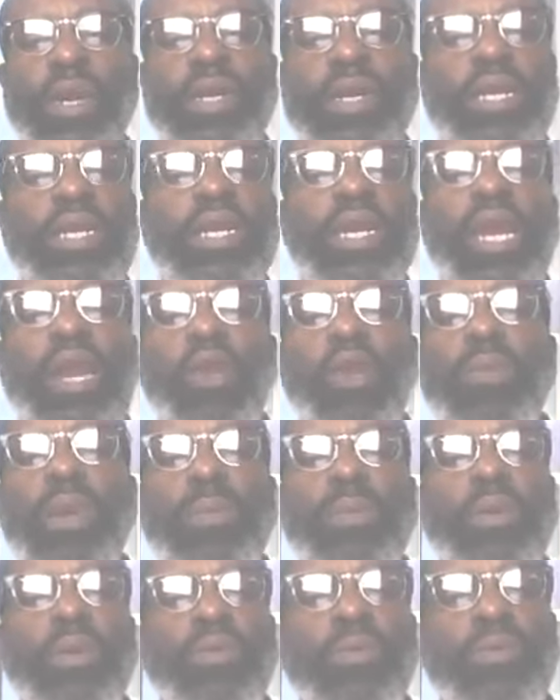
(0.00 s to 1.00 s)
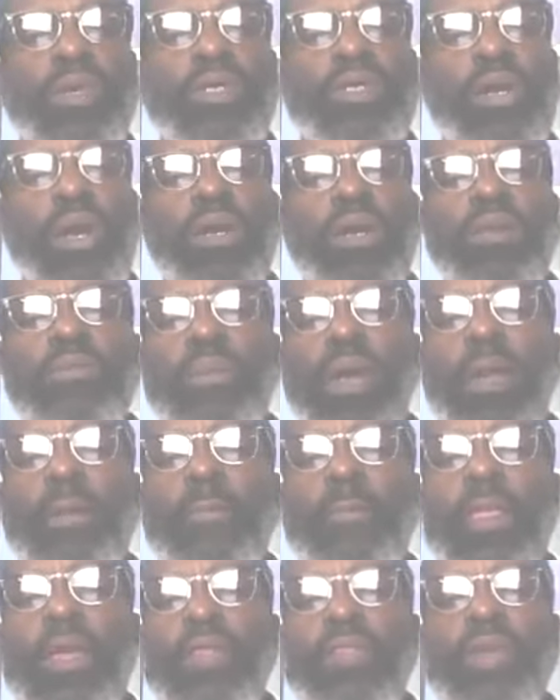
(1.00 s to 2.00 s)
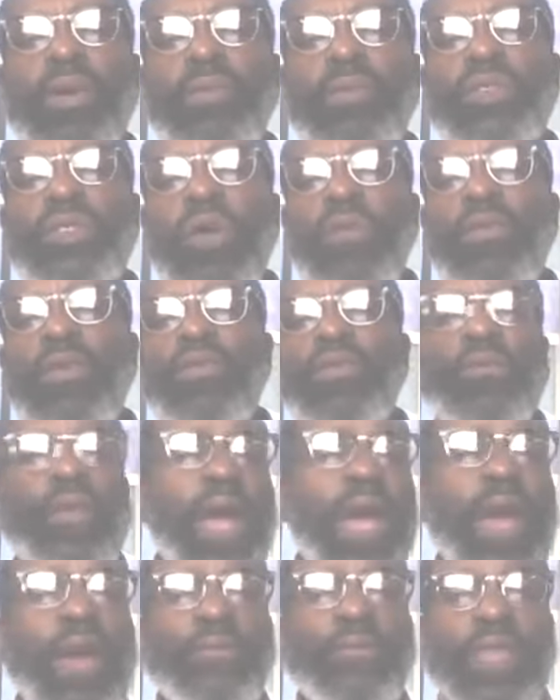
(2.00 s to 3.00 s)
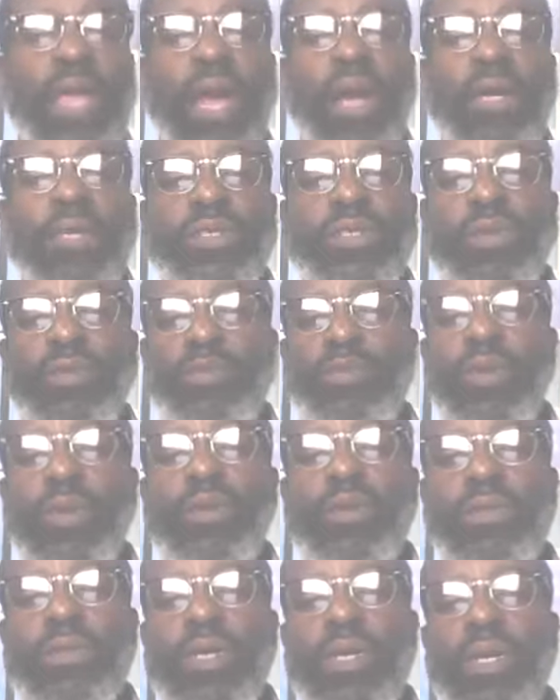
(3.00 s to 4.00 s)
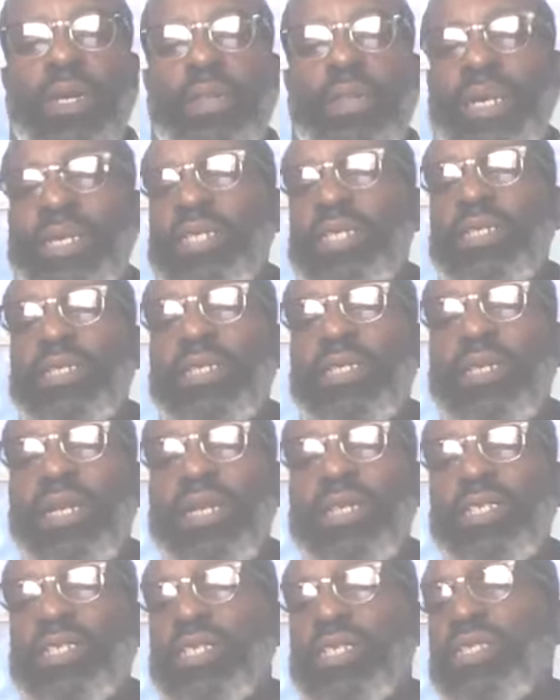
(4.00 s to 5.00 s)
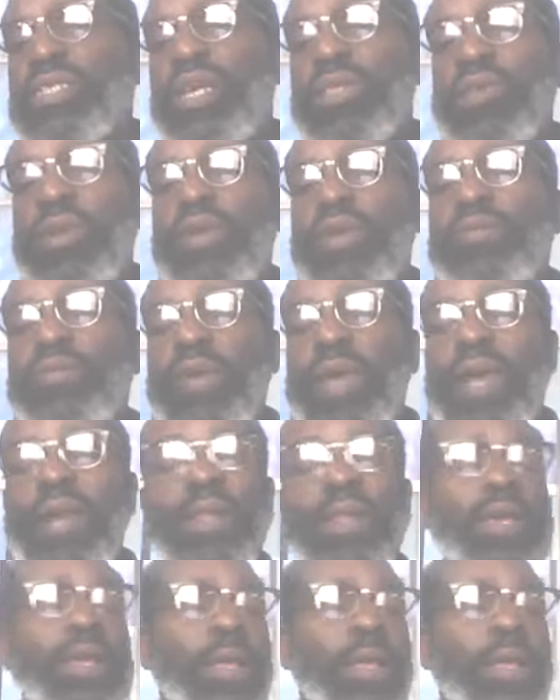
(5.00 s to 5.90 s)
Now you got to remember, we're talking about there was over 5,000 folks that Jesus had just sat there and fed